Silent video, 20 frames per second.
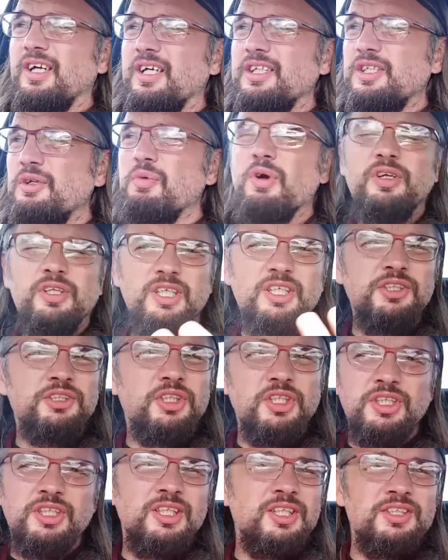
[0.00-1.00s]
And you won't hear
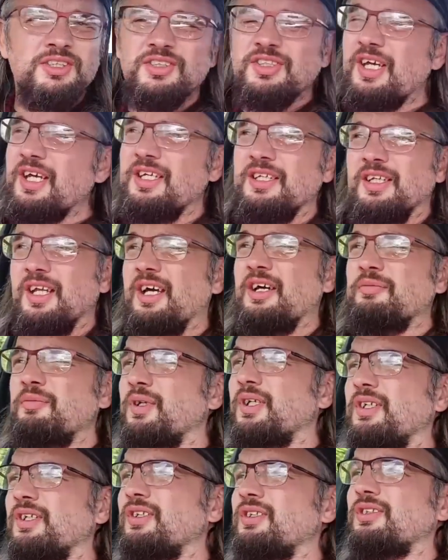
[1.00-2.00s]
journalists saying
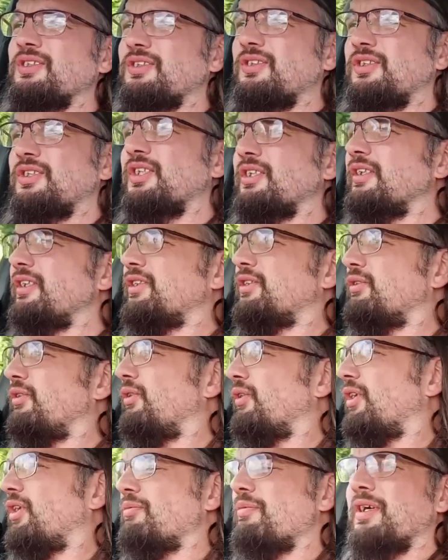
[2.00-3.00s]
that, because journalists
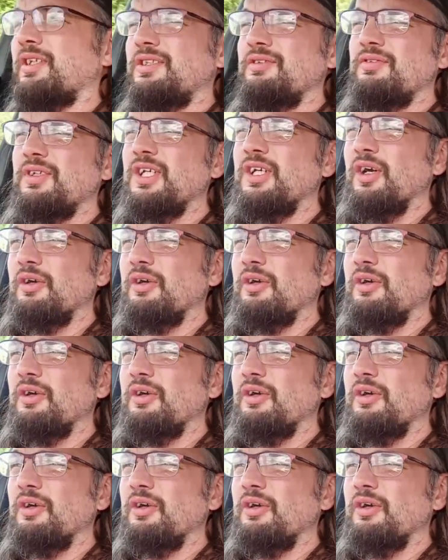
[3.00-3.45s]
are all on a massive